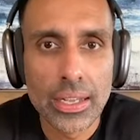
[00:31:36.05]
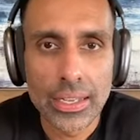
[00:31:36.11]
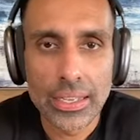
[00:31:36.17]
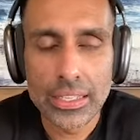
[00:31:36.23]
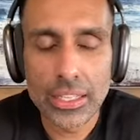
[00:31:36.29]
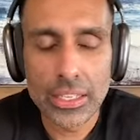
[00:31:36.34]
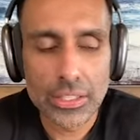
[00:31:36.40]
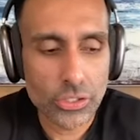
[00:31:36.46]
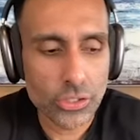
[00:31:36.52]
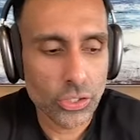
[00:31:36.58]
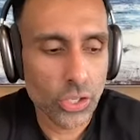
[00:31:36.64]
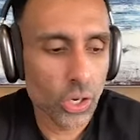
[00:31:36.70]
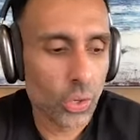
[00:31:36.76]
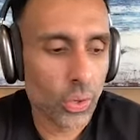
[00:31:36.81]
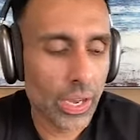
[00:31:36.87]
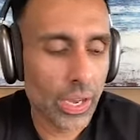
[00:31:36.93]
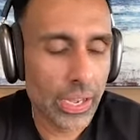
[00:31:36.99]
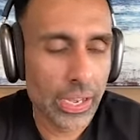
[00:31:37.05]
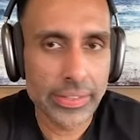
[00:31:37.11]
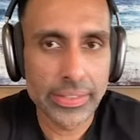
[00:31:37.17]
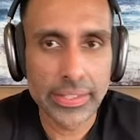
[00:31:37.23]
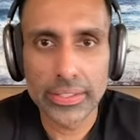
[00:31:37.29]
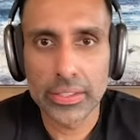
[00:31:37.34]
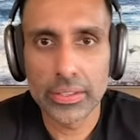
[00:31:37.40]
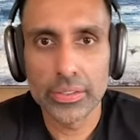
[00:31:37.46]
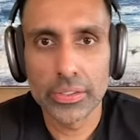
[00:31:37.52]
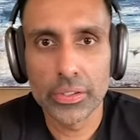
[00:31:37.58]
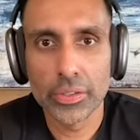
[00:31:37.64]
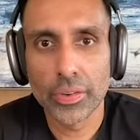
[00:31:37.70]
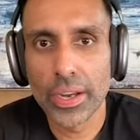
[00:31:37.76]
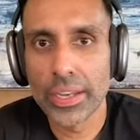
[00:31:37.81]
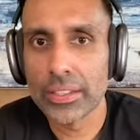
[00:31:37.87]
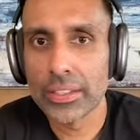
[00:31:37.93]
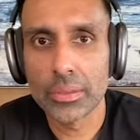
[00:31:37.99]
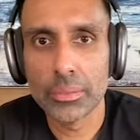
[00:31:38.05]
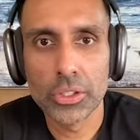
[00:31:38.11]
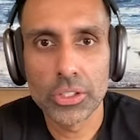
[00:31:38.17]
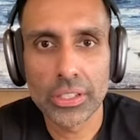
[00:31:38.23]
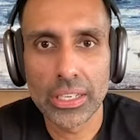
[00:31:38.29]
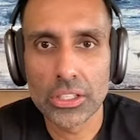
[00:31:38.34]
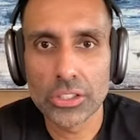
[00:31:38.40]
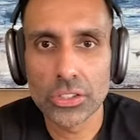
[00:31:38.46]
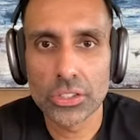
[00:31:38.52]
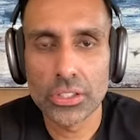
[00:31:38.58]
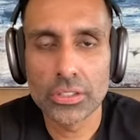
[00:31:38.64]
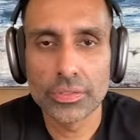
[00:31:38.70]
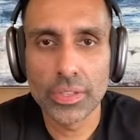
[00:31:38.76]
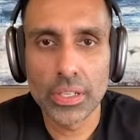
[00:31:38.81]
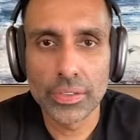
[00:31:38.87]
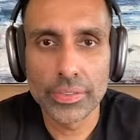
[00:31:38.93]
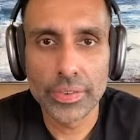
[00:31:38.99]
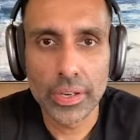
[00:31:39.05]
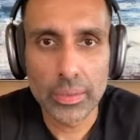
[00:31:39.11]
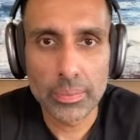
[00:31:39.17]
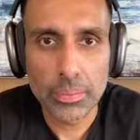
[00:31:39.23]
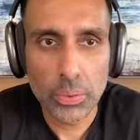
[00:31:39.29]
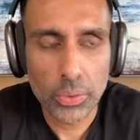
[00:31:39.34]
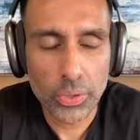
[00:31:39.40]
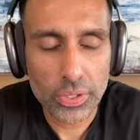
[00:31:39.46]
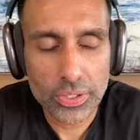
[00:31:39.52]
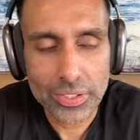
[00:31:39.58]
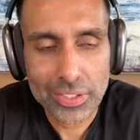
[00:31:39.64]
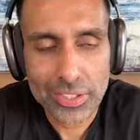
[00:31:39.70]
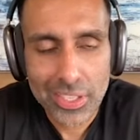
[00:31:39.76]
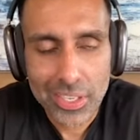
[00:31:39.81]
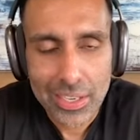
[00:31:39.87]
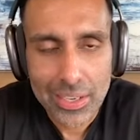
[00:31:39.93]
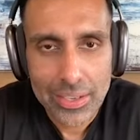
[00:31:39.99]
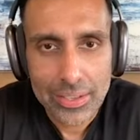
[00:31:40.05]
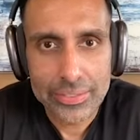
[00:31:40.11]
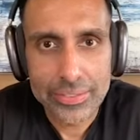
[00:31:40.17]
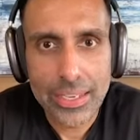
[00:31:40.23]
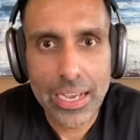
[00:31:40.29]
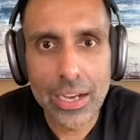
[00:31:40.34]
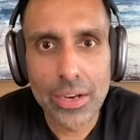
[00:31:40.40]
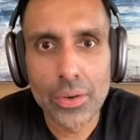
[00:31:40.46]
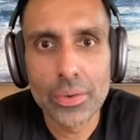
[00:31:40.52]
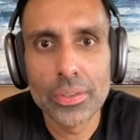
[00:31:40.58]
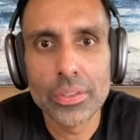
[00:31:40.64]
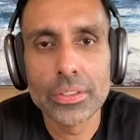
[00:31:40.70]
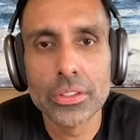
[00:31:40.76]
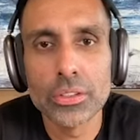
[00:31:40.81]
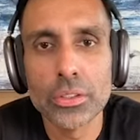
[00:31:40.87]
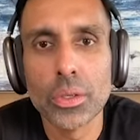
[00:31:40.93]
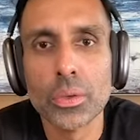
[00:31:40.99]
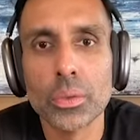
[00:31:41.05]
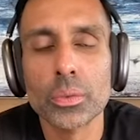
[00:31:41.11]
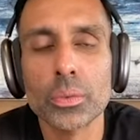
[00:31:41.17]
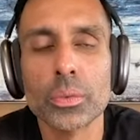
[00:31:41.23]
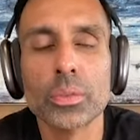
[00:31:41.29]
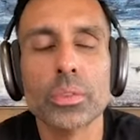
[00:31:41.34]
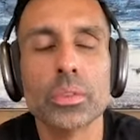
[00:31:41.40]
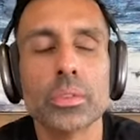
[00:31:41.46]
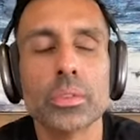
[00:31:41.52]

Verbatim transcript: and, and so I, I think you're right communication is very very important now, you know,